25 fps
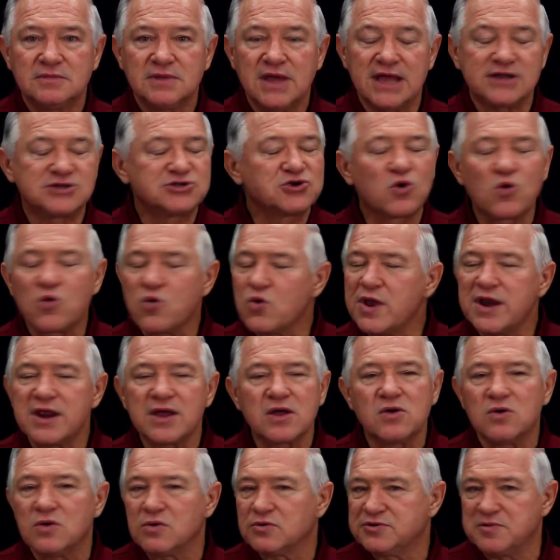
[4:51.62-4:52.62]
It's
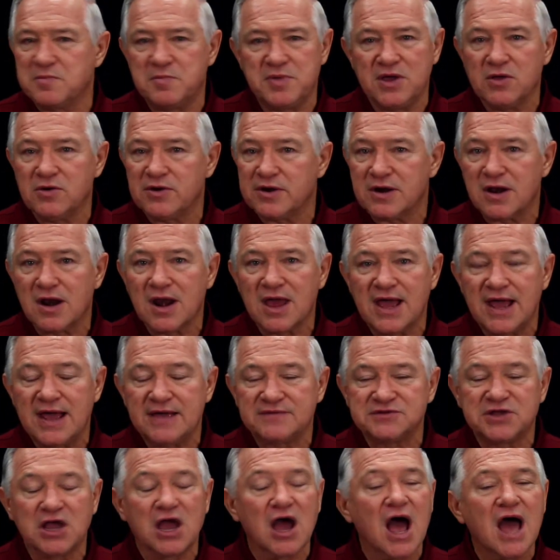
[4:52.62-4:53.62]
critical to build in our
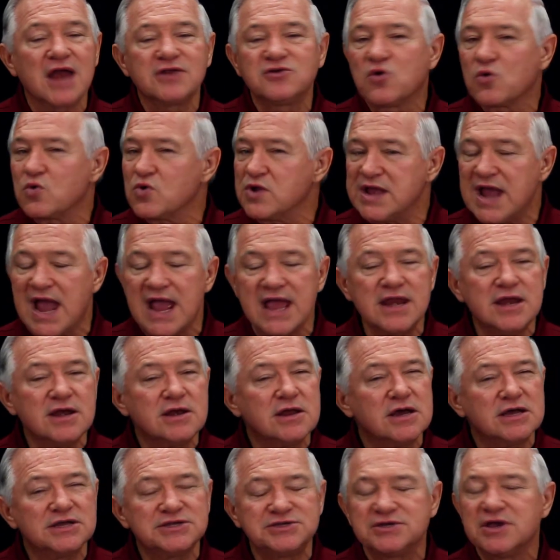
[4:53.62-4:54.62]
lives. God
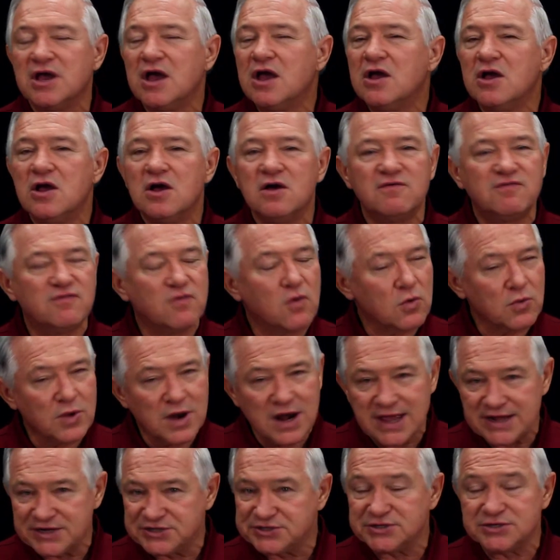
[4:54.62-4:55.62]
created us for
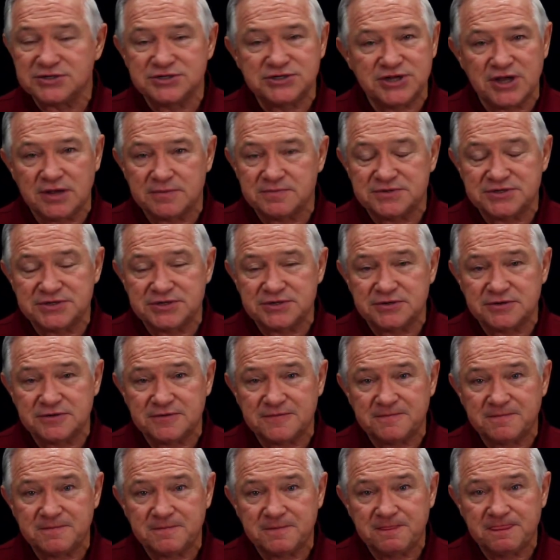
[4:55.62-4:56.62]
relationships.
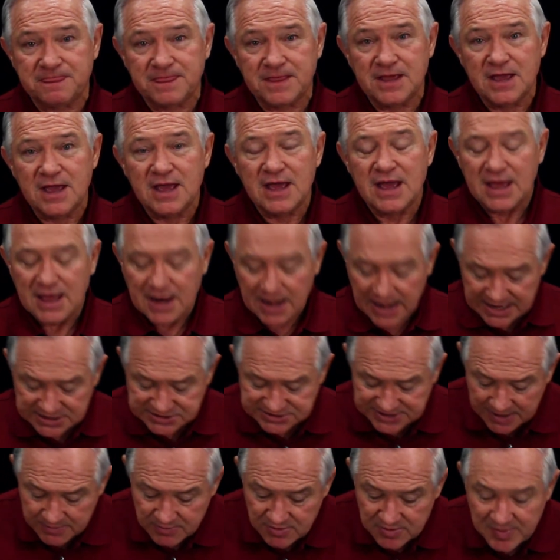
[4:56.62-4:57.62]

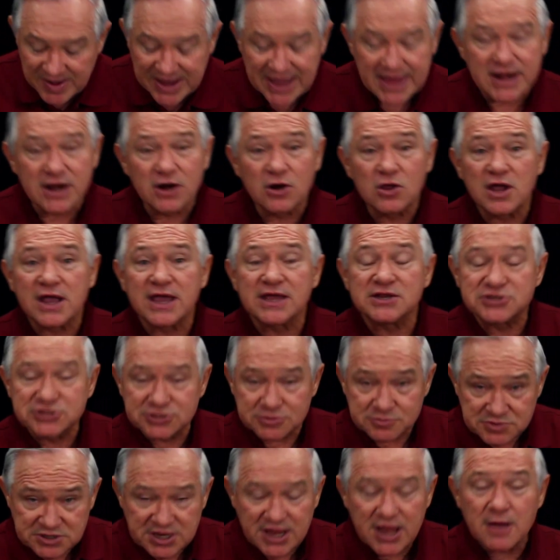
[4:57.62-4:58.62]
Last time we began to look at
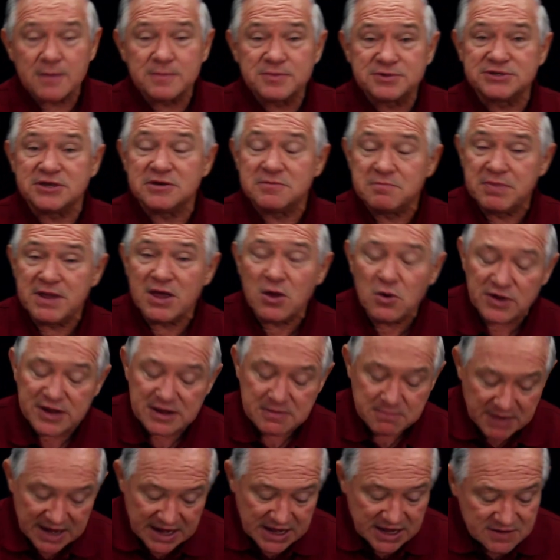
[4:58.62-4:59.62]
some tips in
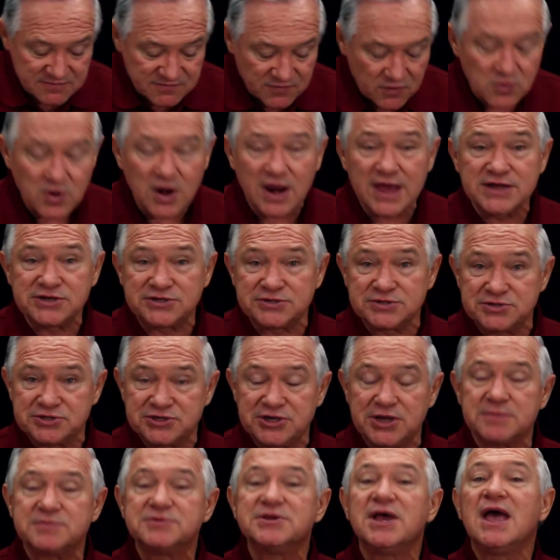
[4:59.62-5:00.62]
building meaningful
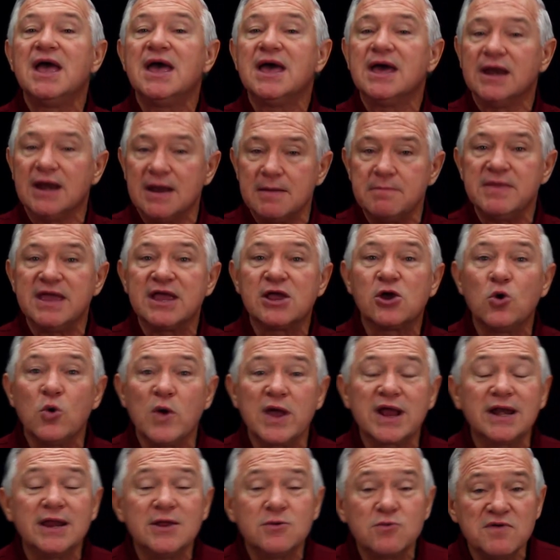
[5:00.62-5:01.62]
relationships. let me
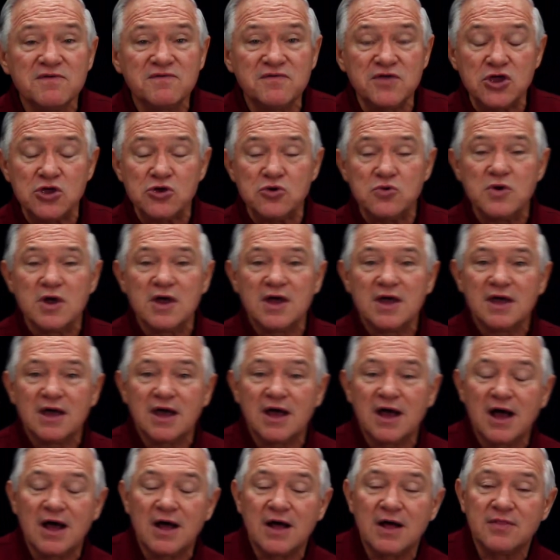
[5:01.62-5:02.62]
quickly review
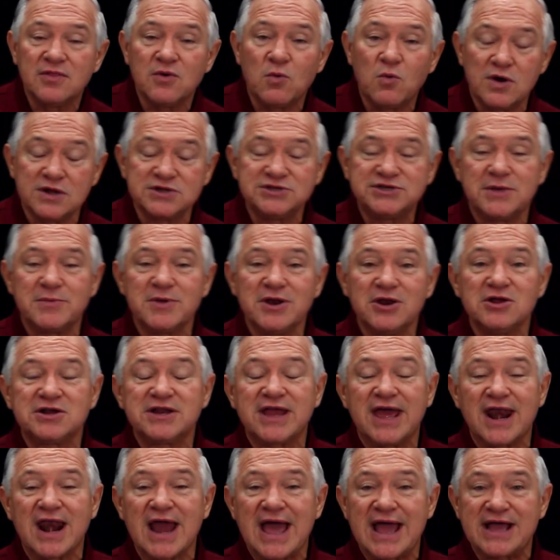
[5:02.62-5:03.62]
the ones that we
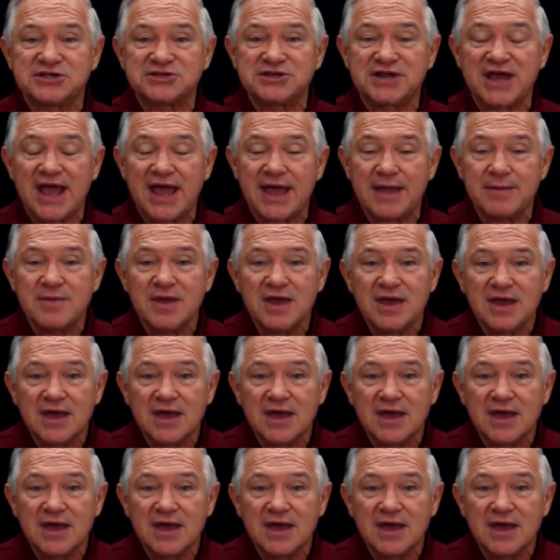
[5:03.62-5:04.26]
looked at last time